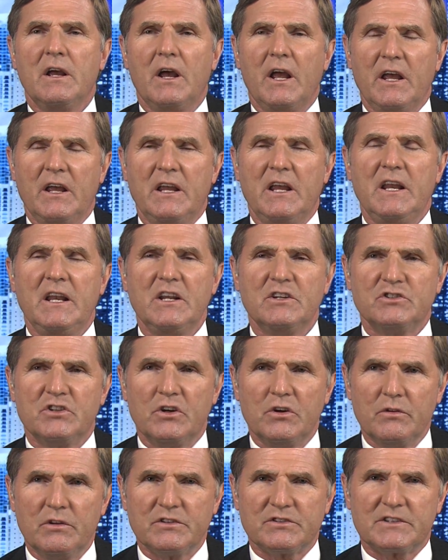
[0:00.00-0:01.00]
He needs to
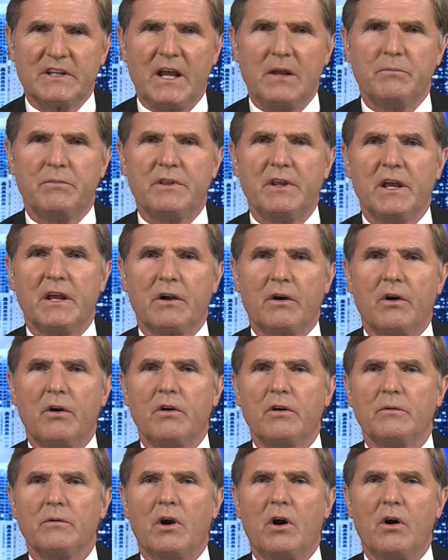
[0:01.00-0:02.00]
do the same thing.
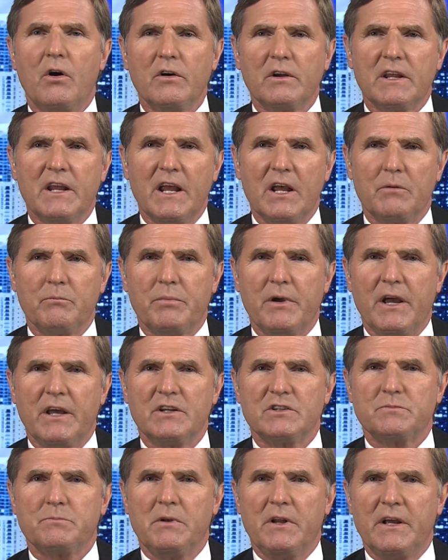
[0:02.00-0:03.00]
Her campaign
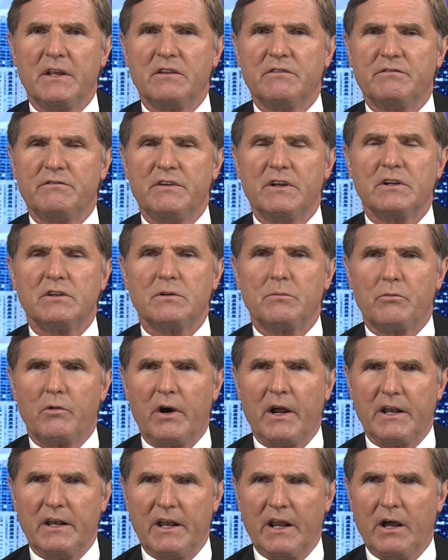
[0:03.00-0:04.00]
is playing the victim
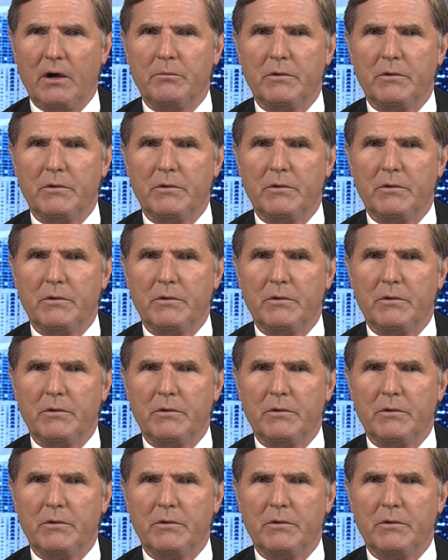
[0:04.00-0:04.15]
right now,